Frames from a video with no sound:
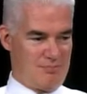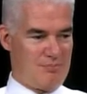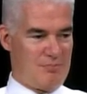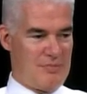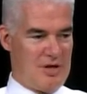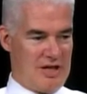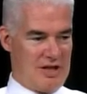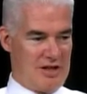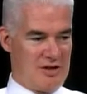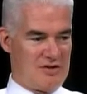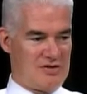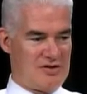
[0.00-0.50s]

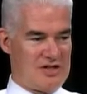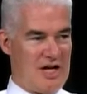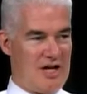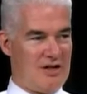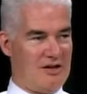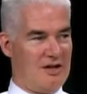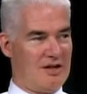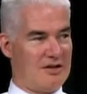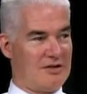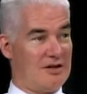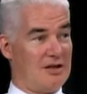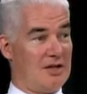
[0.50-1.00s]
make it
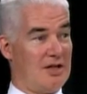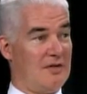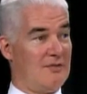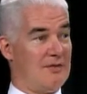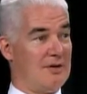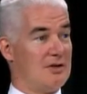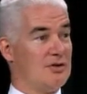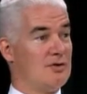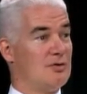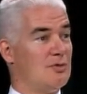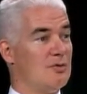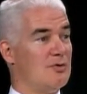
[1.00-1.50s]
sound like they're
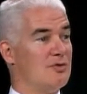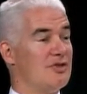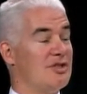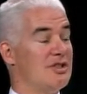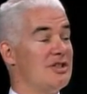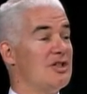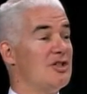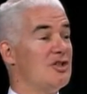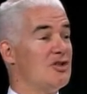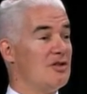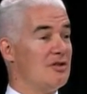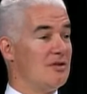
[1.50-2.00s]
giving schools
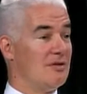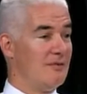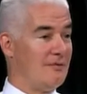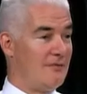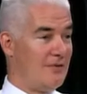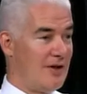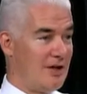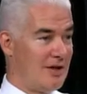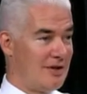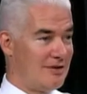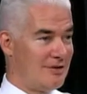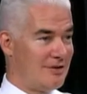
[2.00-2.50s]
additional
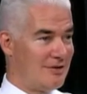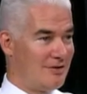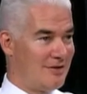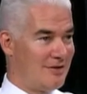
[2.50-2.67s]
funds.